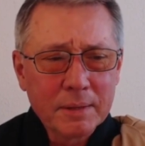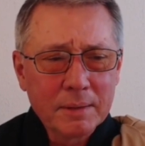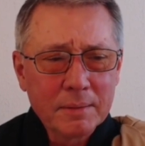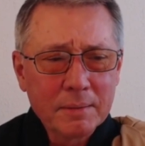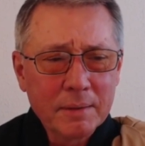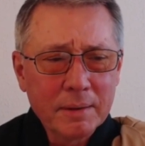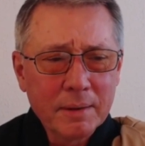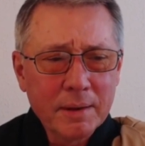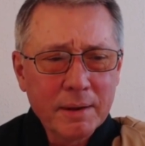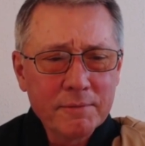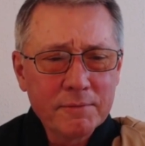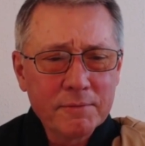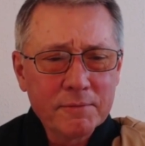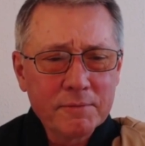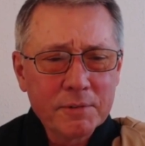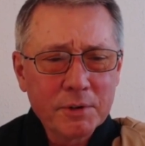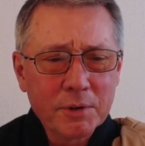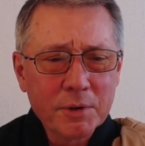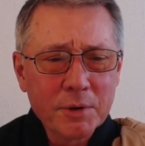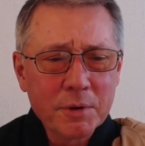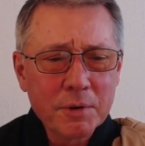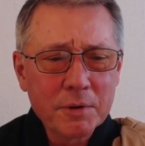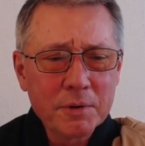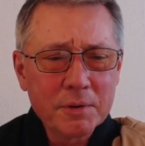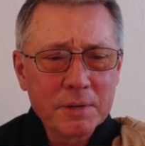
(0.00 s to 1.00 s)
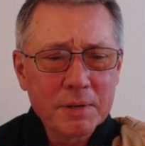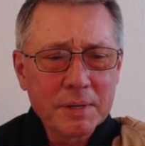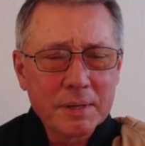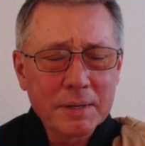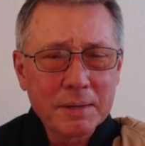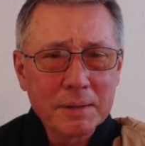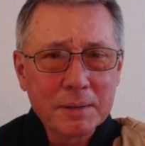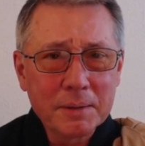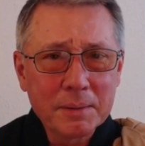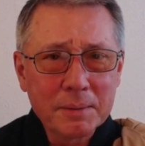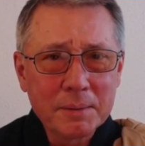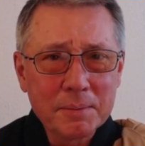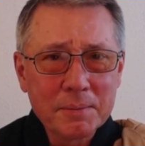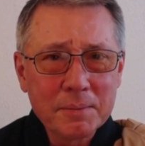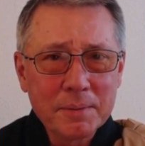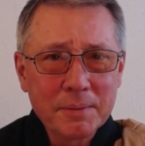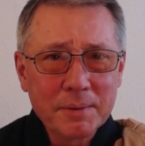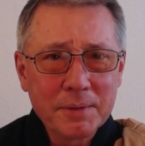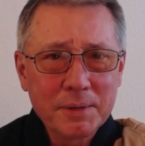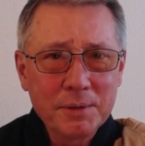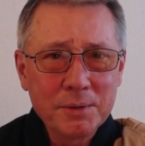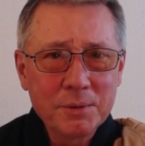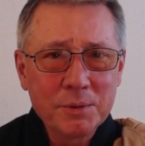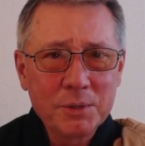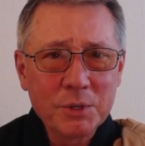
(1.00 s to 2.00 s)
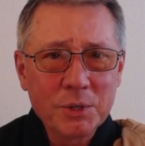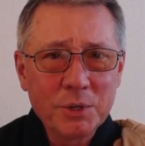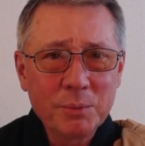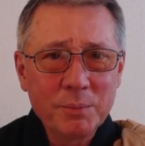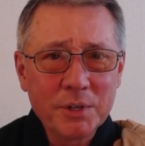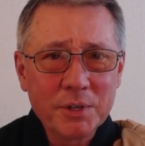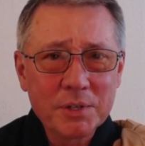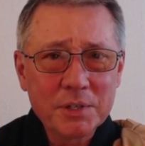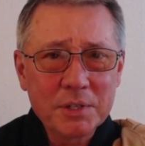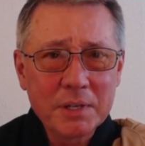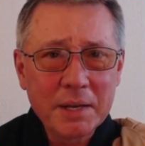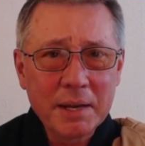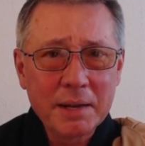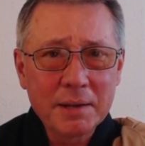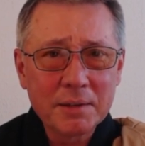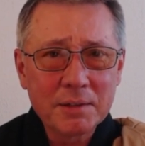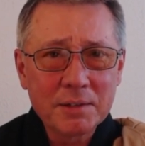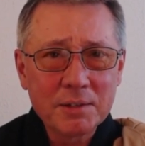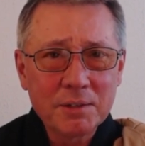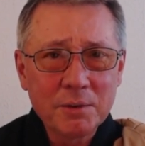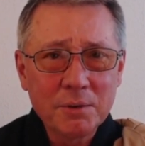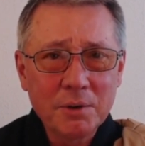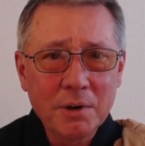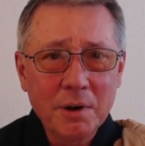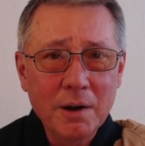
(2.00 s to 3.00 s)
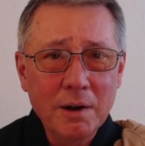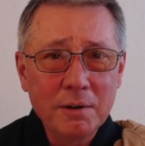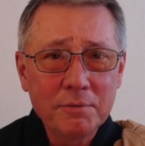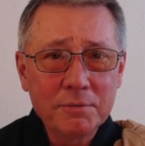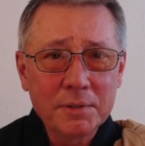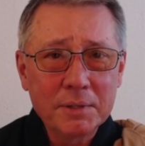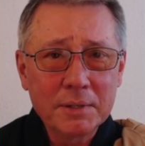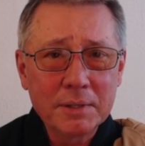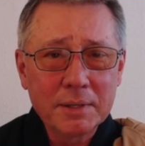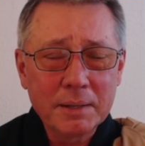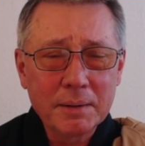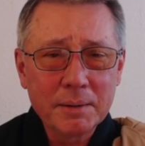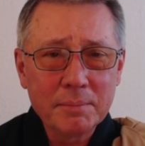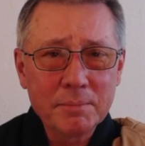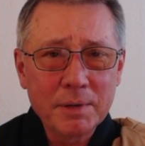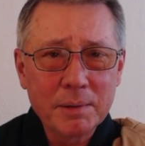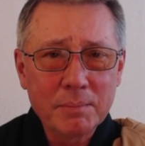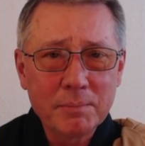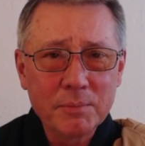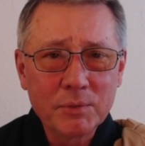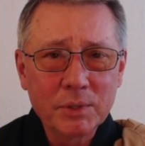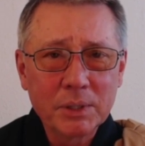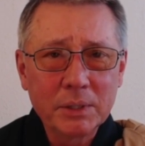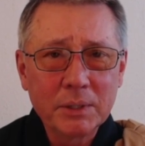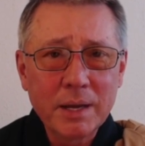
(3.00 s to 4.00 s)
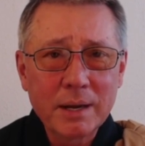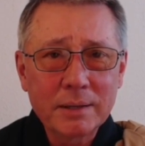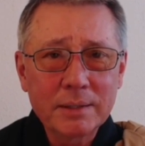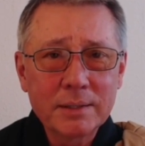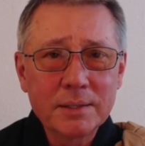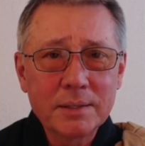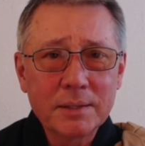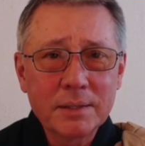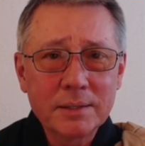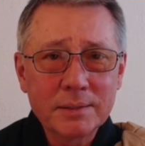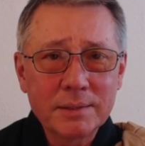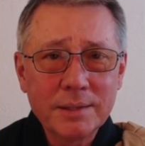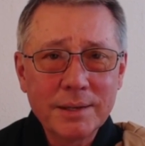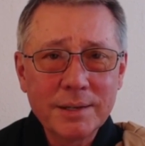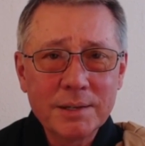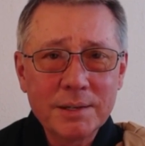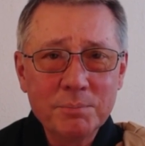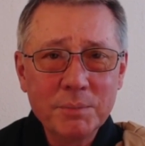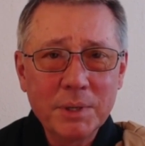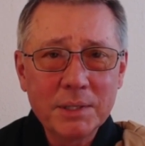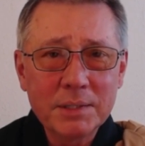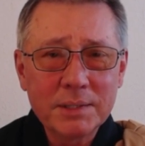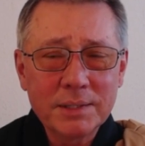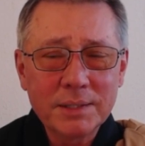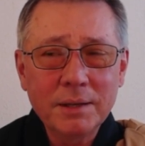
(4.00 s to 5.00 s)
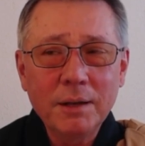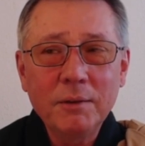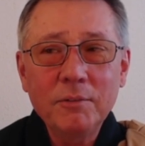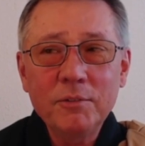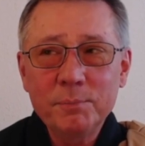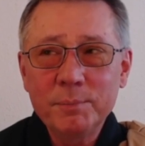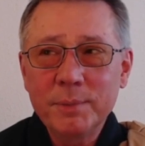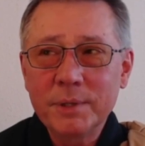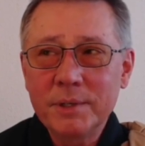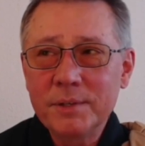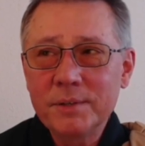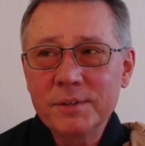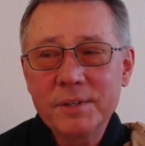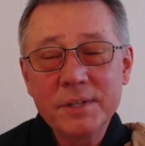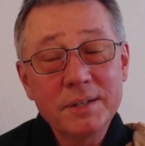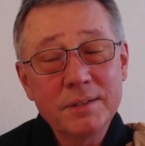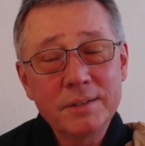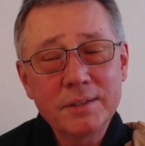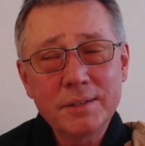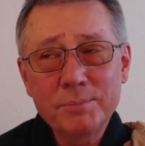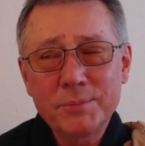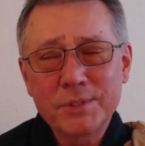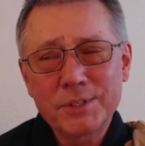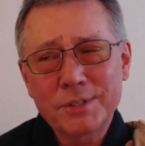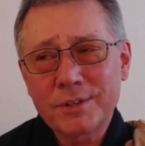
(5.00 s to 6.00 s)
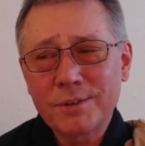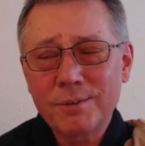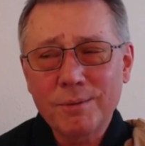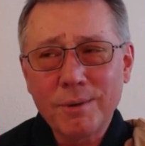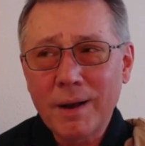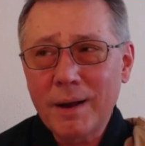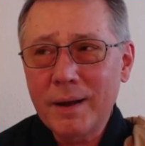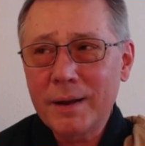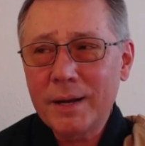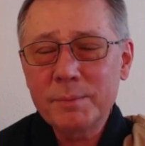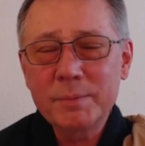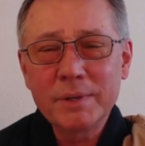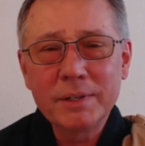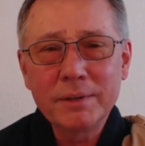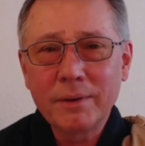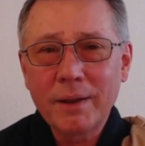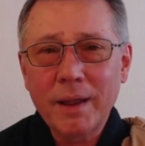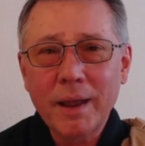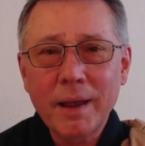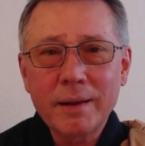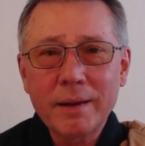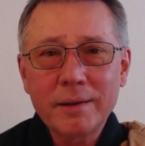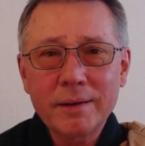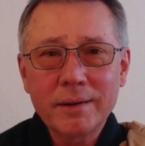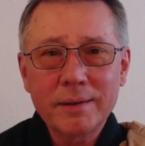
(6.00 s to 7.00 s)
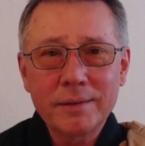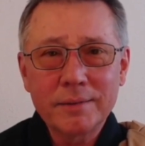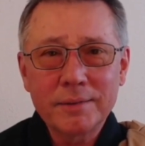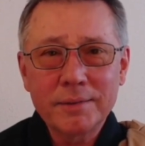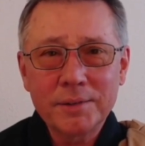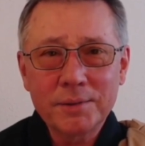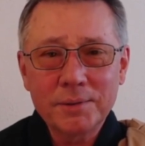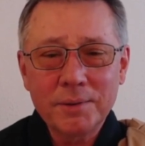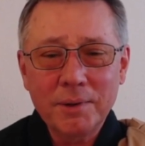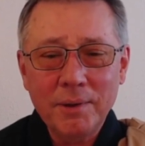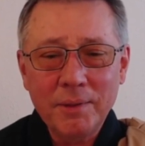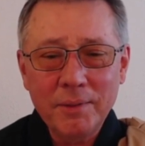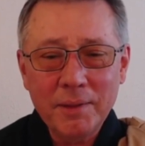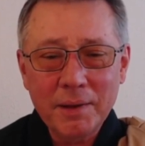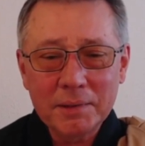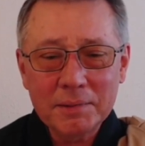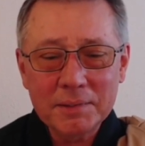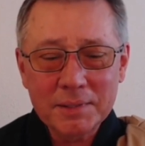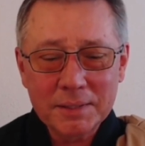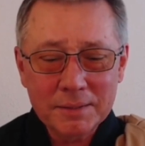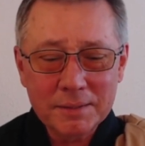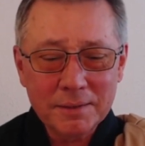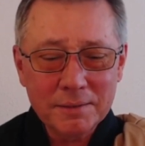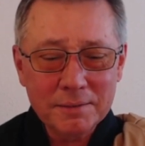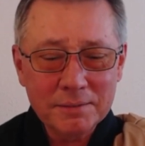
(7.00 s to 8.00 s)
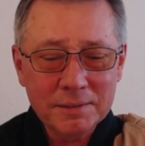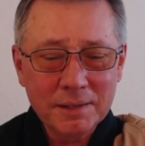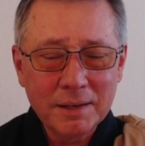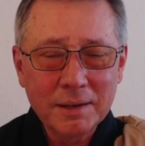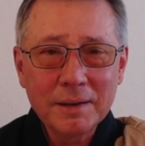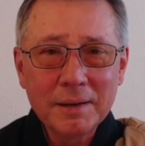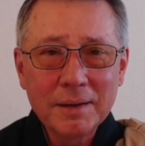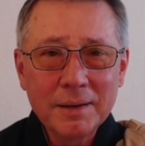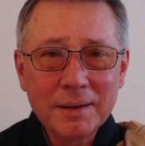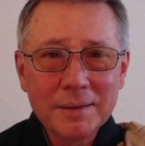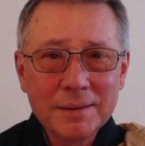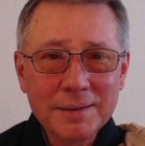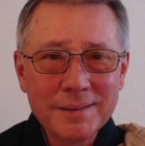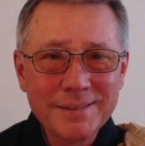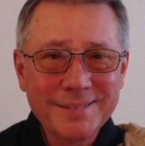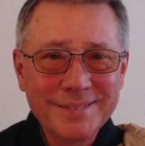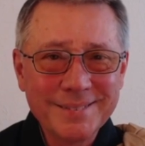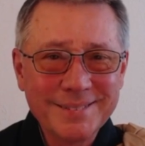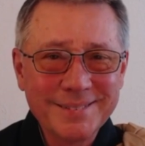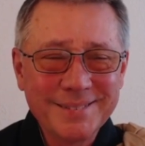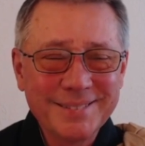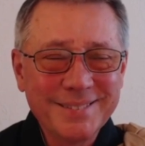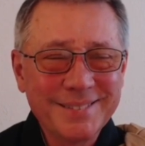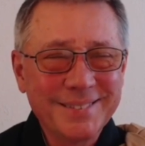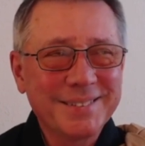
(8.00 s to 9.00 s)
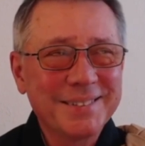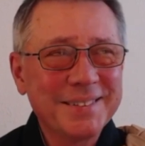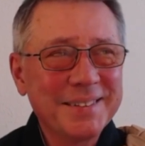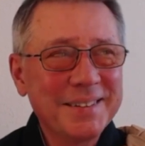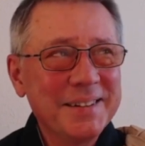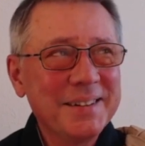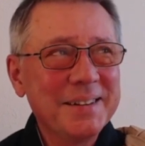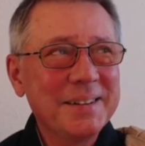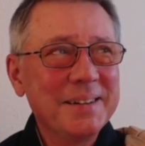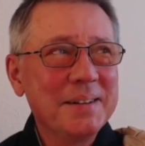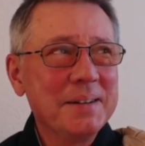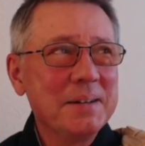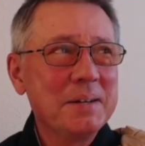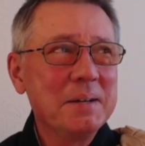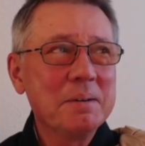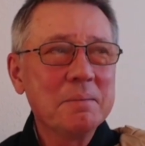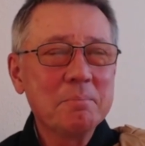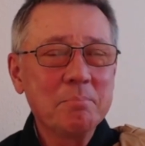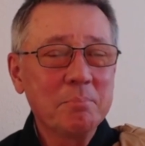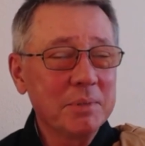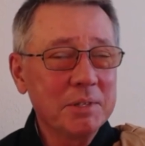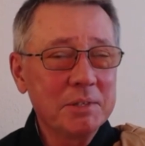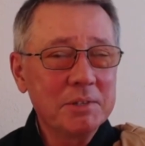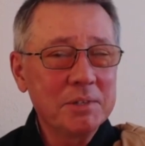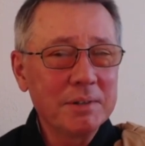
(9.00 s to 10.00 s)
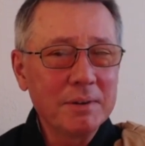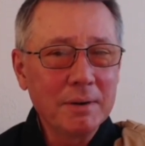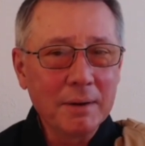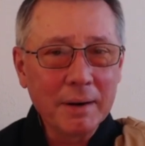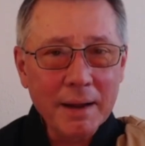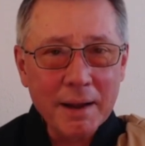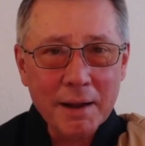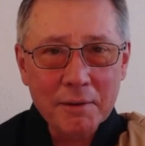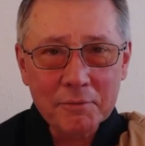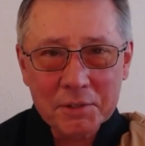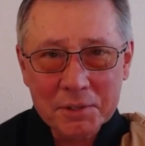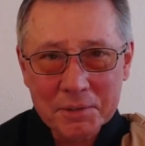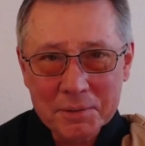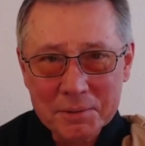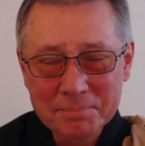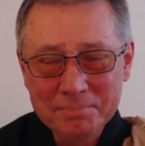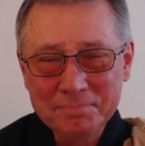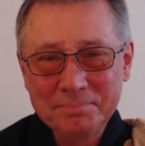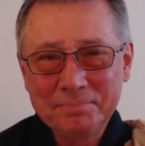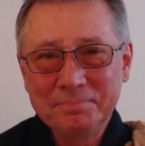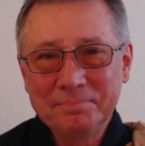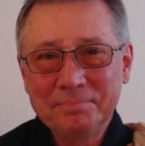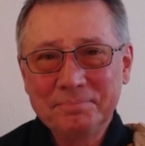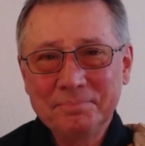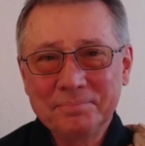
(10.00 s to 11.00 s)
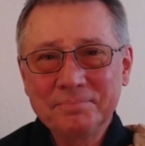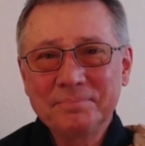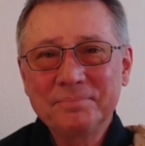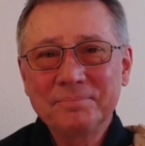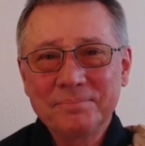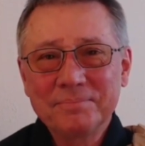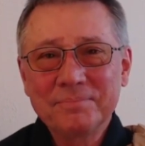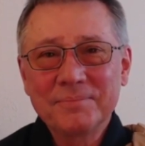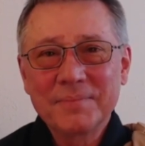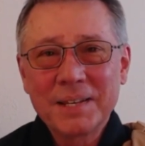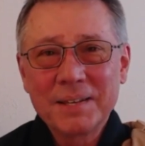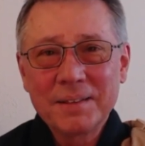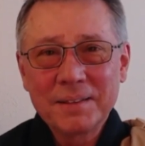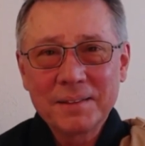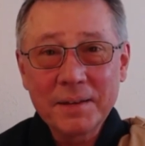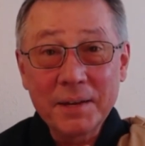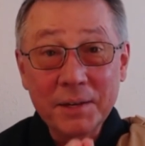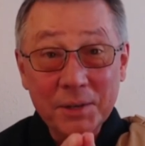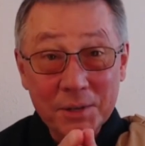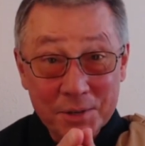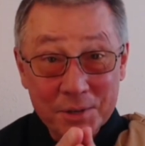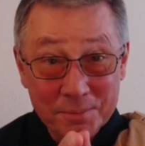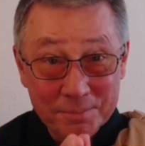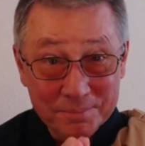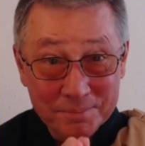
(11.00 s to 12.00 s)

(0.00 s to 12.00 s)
I've heard YouTubers say it so often, I'm reluctant to say it myself, but you can subscribe and like and do all that stuff. But you don't have to. Thank you.